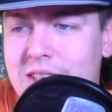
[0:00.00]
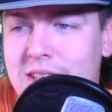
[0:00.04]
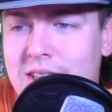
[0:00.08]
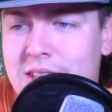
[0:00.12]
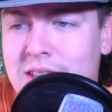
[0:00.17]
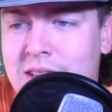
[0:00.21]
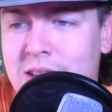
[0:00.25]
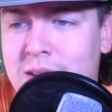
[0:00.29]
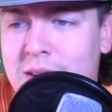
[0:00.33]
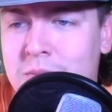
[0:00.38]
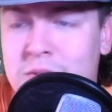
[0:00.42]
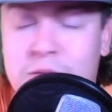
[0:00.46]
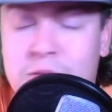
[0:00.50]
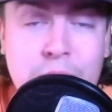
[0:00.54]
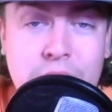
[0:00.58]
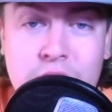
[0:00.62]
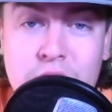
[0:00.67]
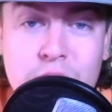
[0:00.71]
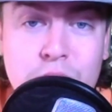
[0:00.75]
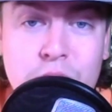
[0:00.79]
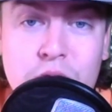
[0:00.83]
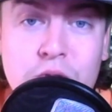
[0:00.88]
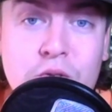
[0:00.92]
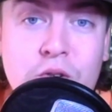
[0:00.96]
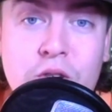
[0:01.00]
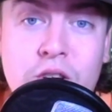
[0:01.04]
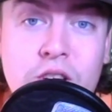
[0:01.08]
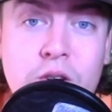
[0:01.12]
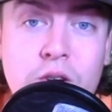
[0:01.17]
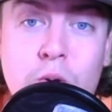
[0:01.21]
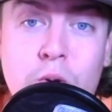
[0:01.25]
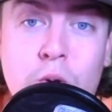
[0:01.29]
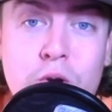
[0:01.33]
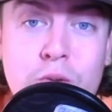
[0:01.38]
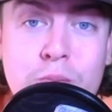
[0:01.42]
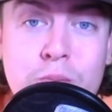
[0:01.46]
especially with a rookie
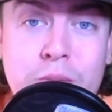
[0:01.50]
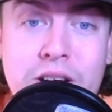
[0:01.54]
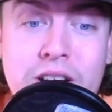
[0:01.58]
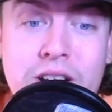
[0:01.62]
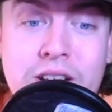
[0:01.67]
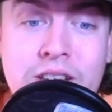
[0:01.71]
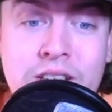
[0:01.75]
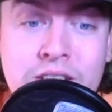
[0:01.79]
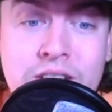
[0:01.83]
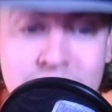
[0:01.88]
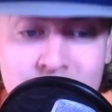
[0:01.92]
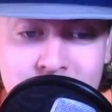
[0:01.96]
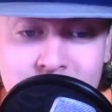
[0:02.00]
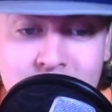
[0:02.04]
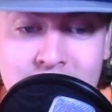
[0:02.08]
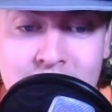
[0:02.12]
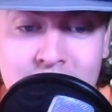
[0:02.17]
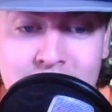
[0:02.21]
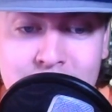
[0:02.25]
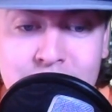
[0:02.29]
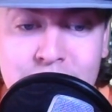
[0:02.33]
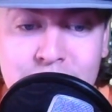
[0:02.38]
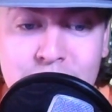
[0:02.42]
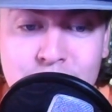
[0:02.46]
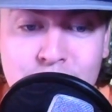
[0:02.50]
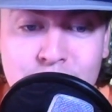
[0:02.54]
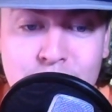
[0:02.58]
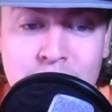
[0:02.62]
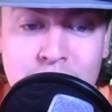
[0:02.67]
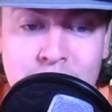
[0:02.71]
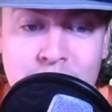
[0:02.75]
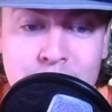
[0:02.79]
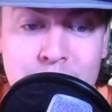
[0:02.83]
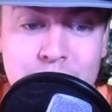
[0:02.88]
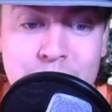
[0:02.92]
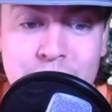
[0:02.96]
quarterback. He's going to have
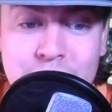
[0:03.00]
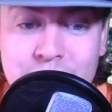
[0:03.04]
to